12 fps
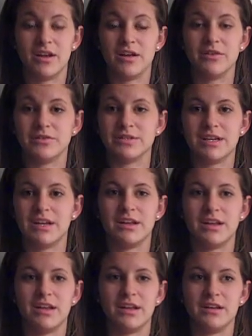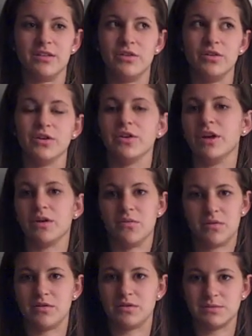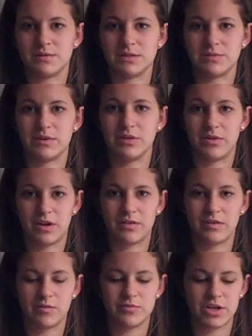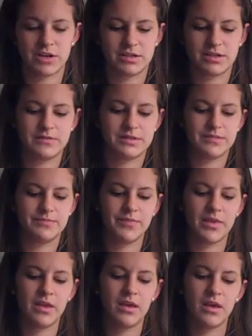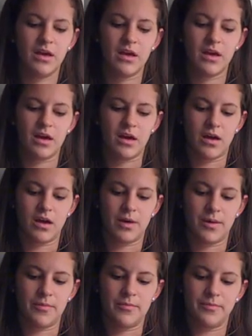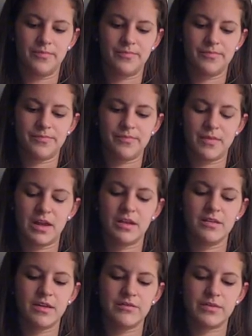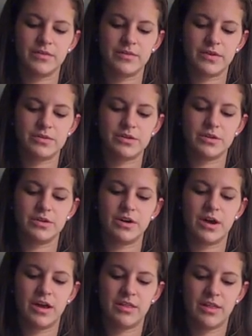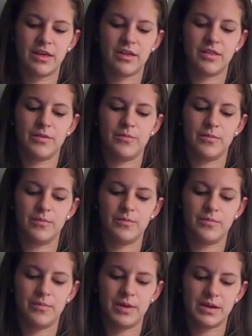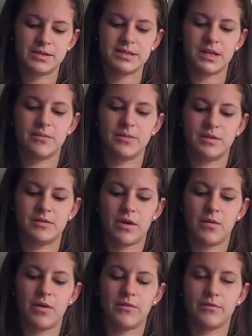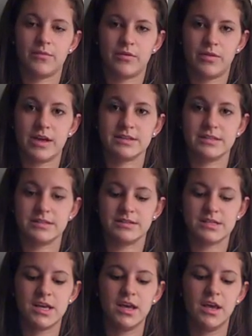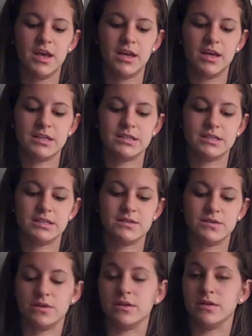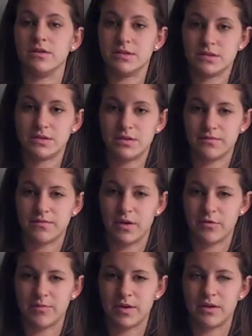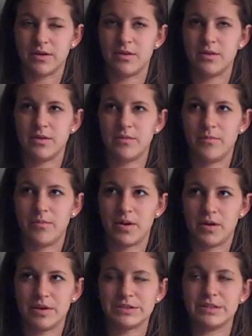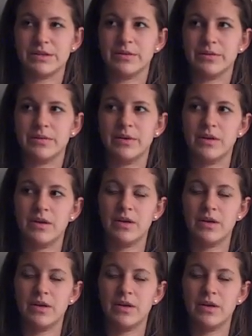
and understanding and learning what they're supposed to be learning, the objectives. And I think for the future, I think the biggest thing I'm going to take away from her lessons is the student involvement, but also